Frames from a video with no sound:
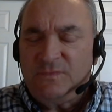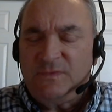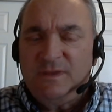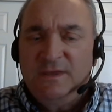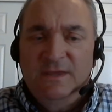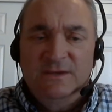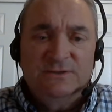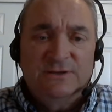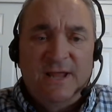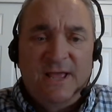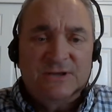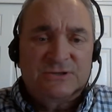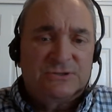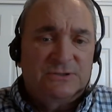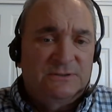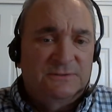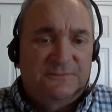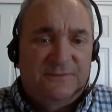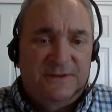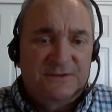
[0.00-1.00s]

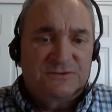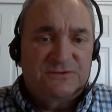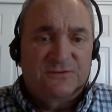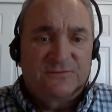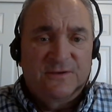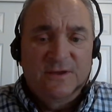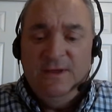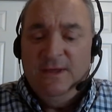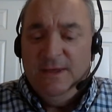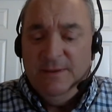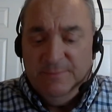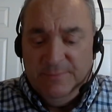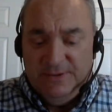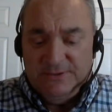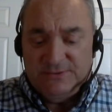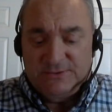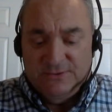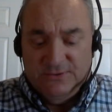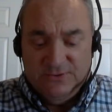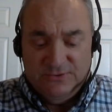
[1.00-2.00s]
International Defensive
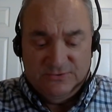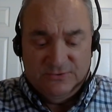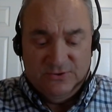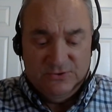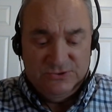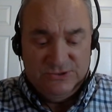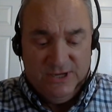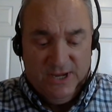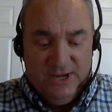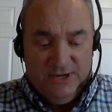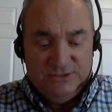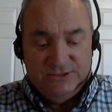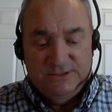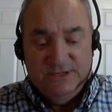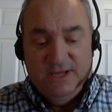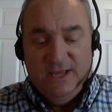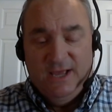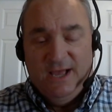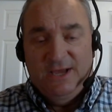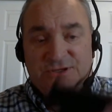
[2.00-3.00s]
Pistol Association. I